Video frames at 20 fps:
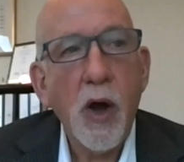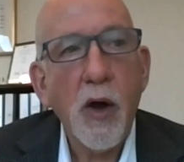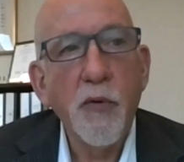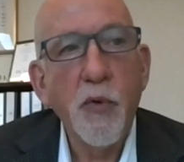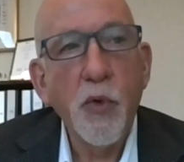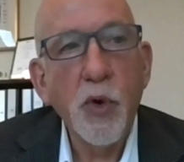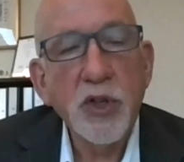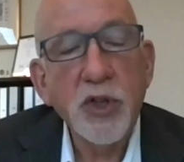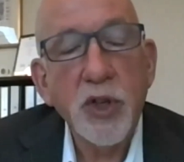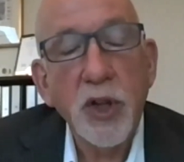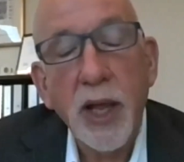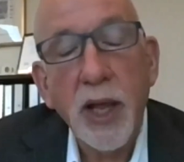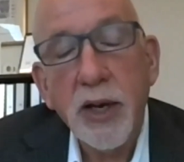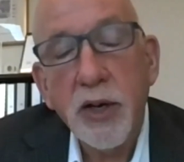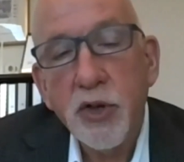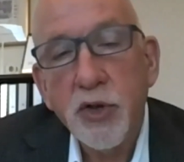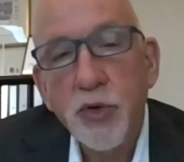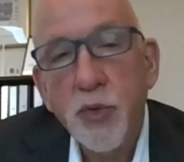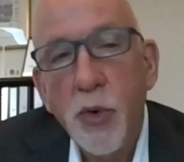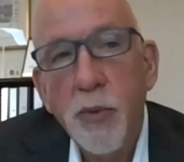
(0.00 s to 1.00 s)
which
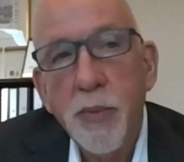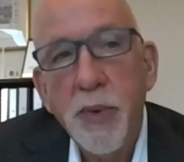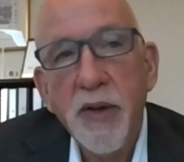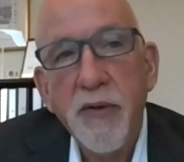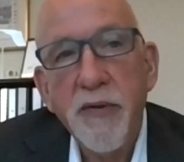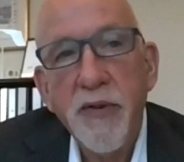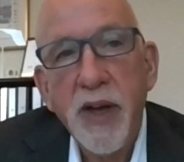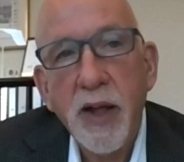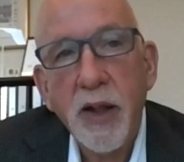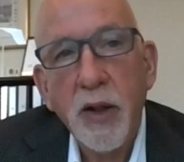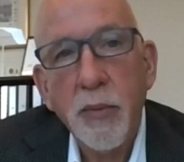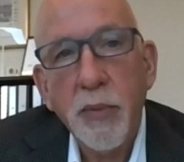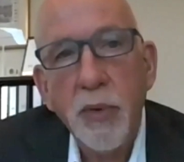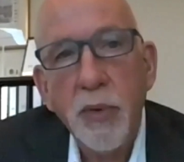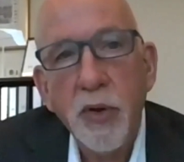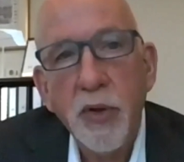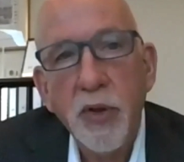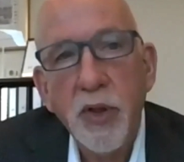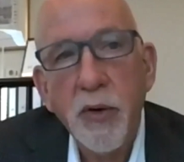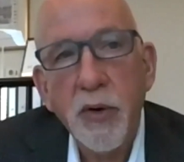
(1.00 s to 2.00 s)
lenders will be
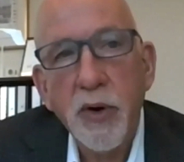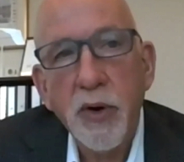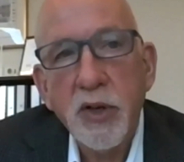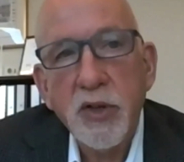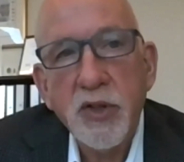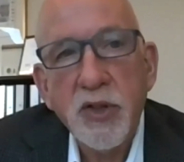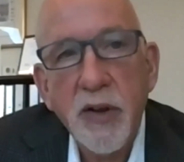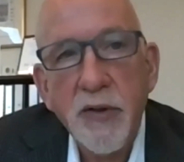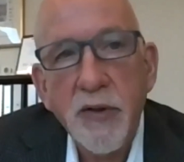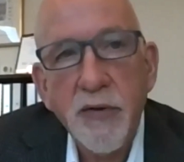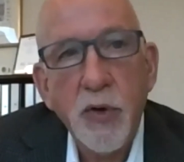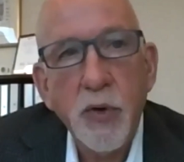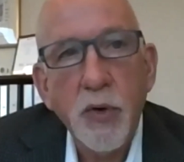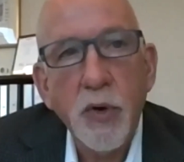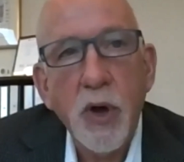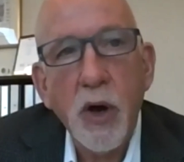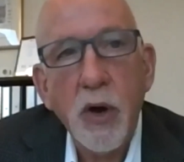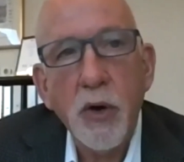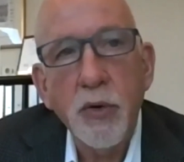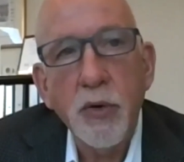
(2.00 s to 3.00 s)
available. There is, if you
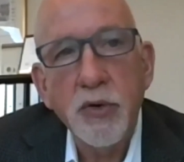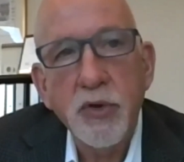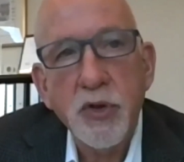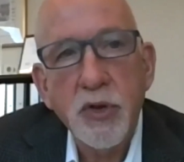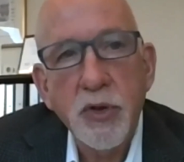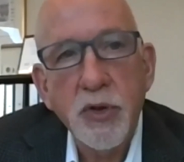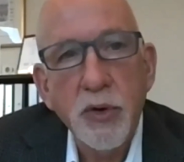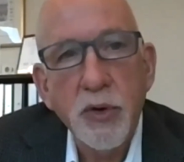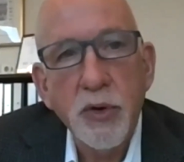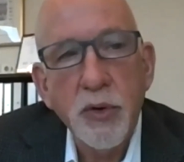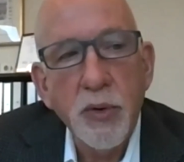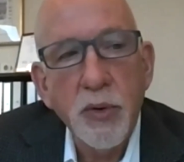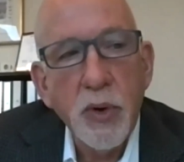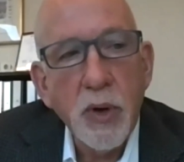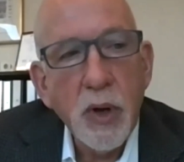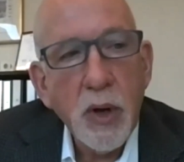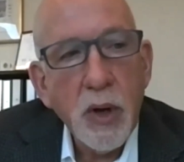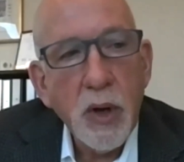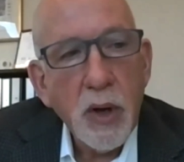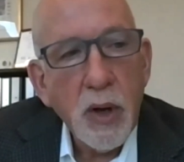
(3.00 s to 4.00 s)
go to,
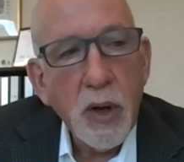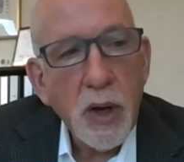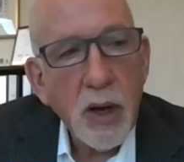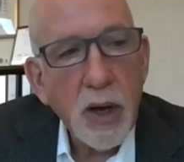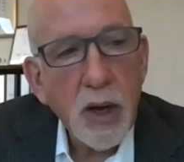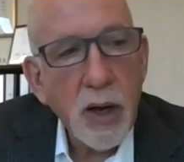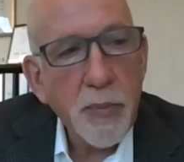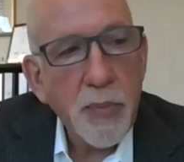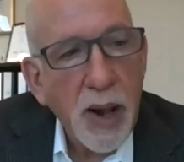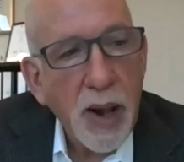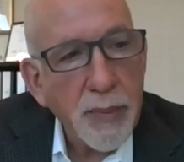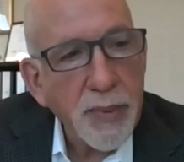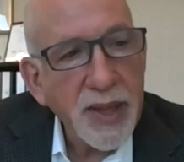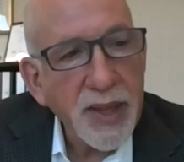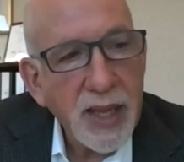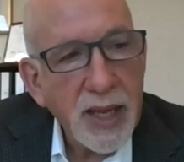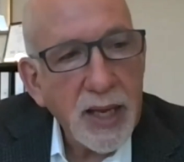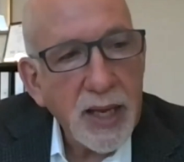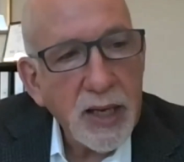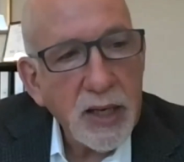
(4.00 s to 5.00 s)
probably
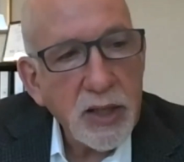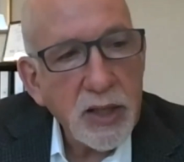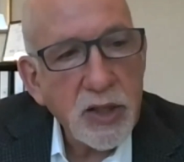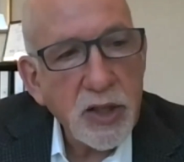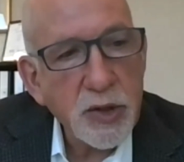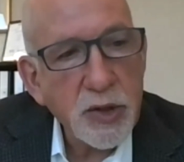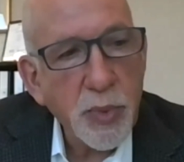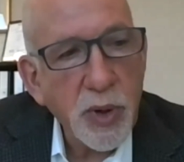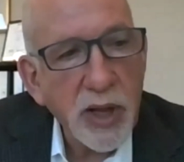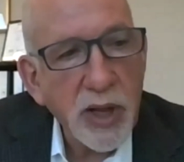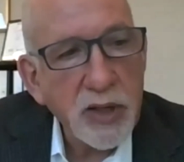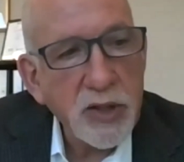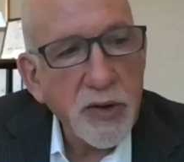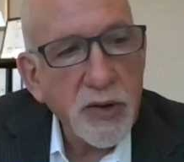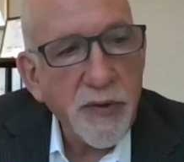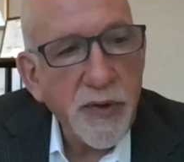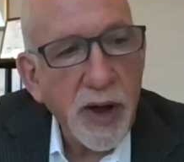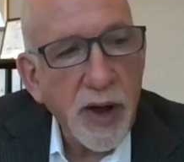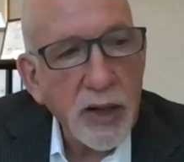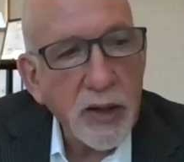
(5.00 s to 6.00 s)
the easiest place to
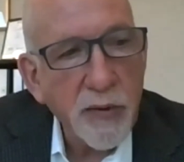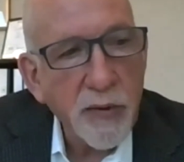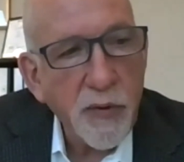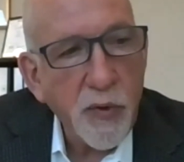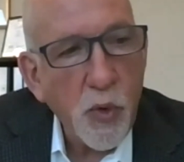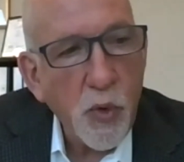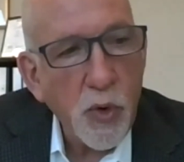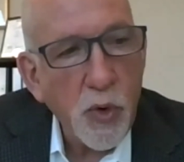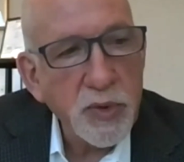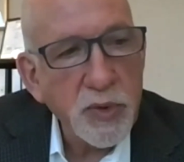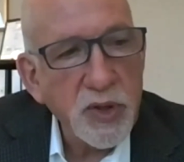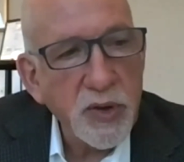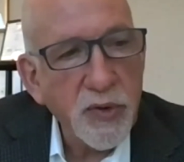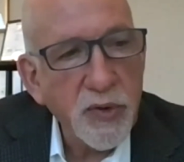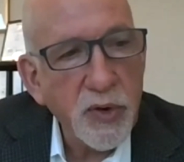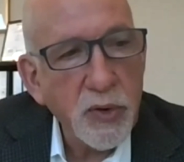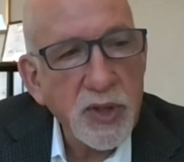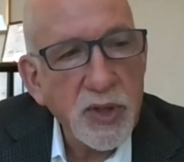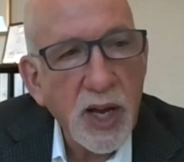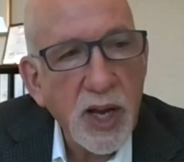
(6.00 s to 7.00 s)
find the forms, if
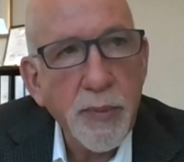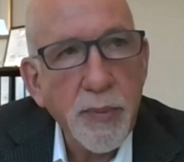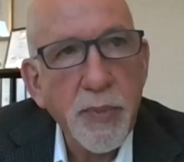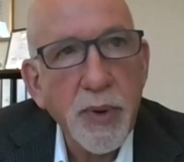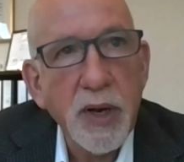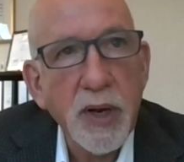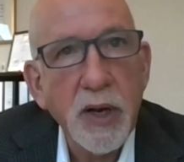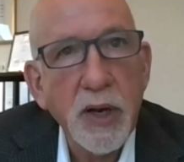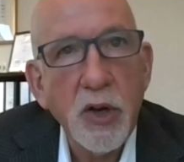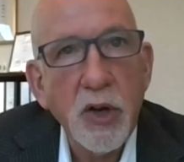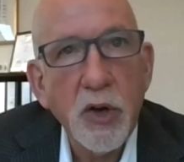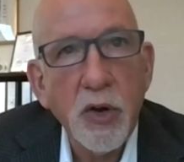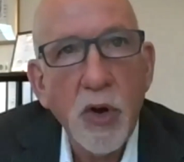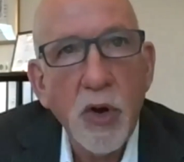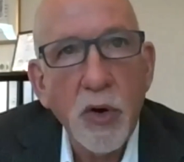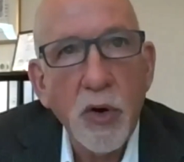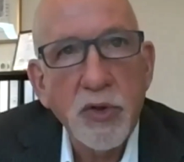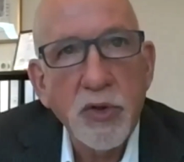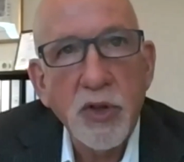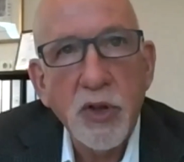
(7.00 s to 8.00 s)
you type in and you
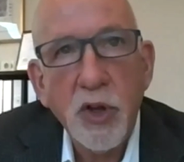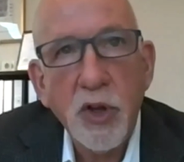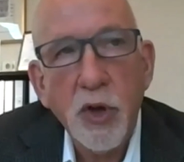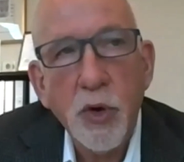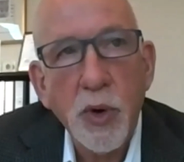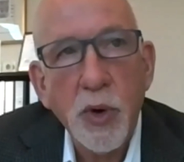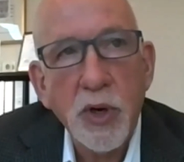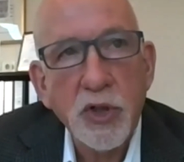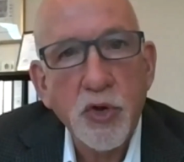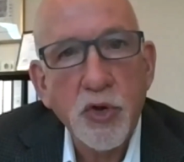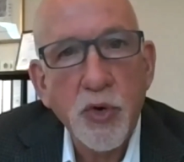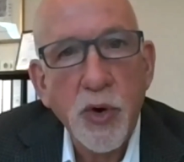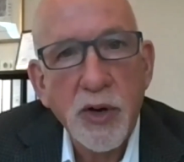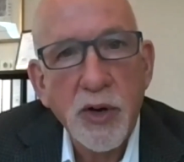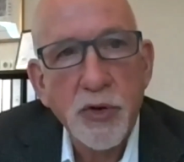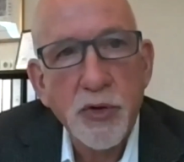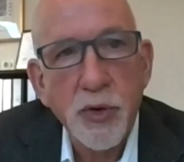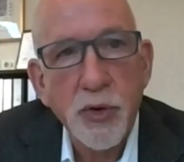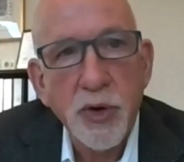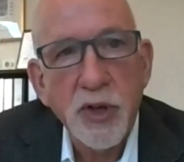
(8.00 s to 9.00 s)
go to the U.S.
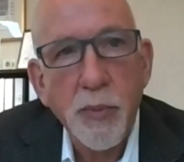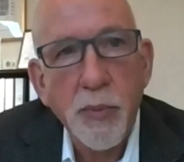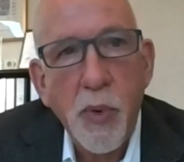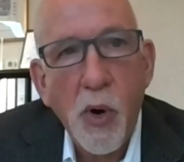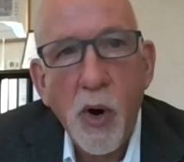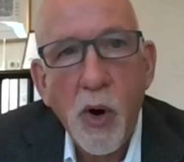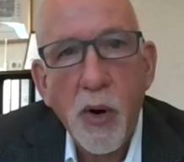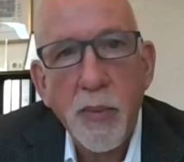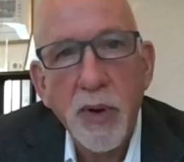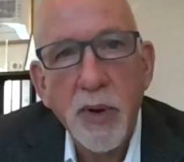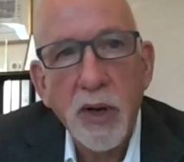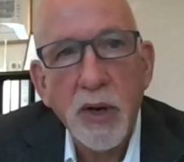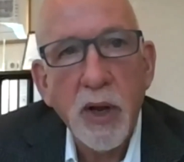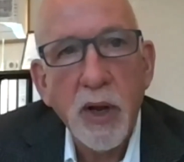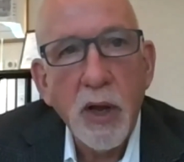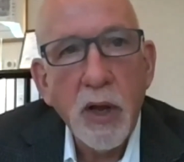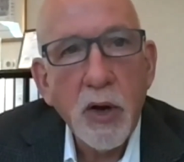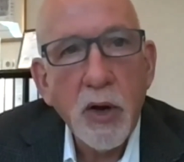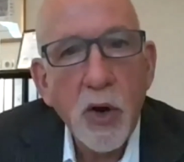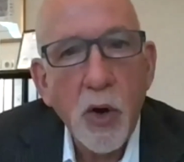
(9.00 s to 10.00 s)
Treasury Department,
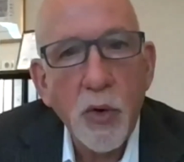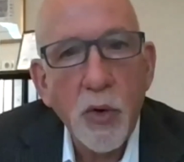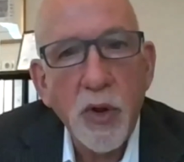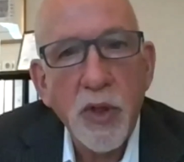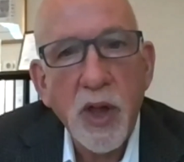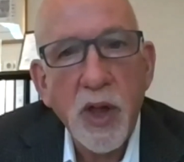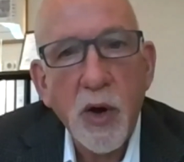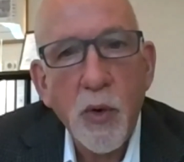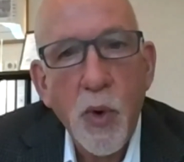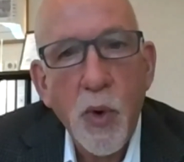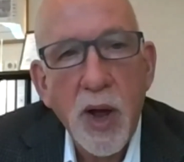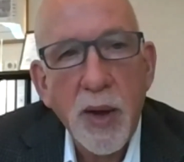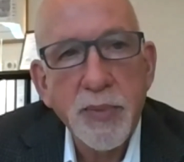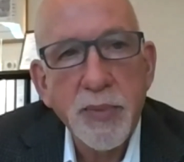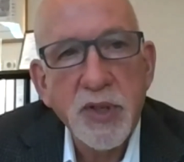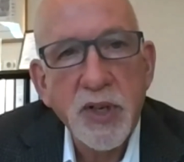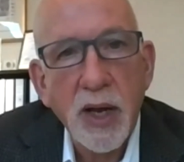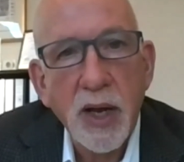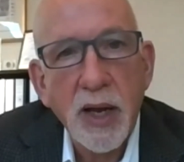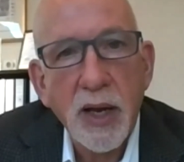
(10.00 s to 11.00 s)
go to their
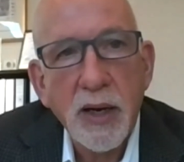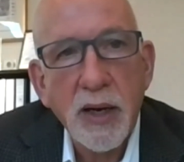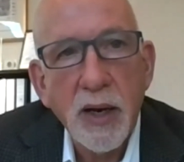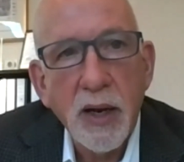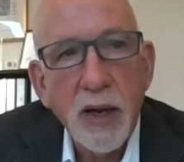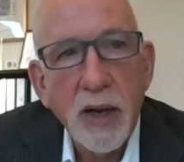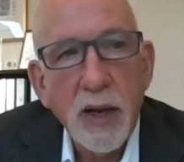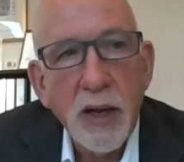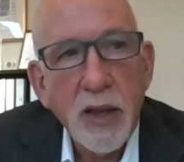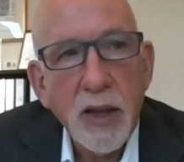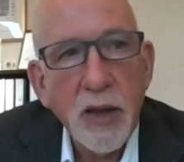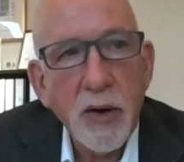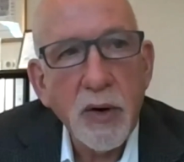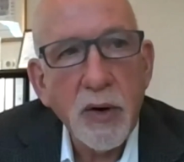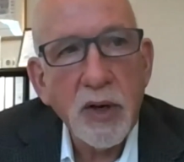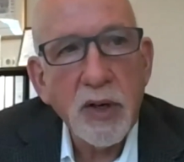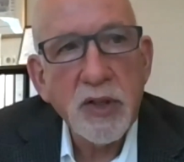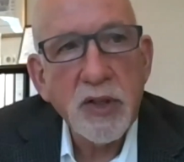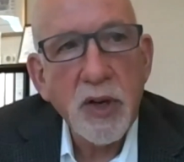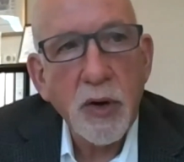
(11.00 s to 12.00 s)
website, there
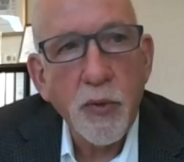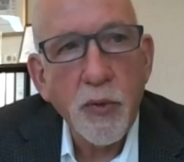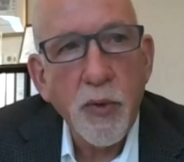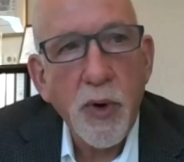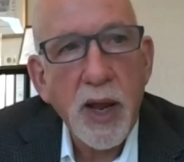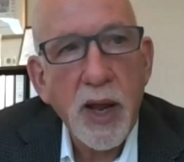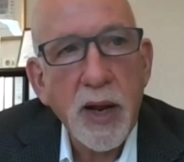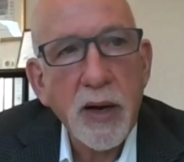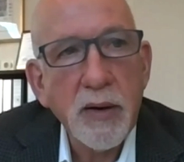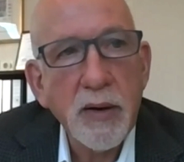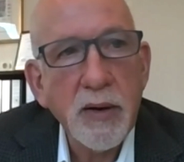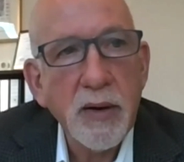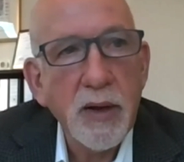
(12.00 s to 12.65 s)
is a red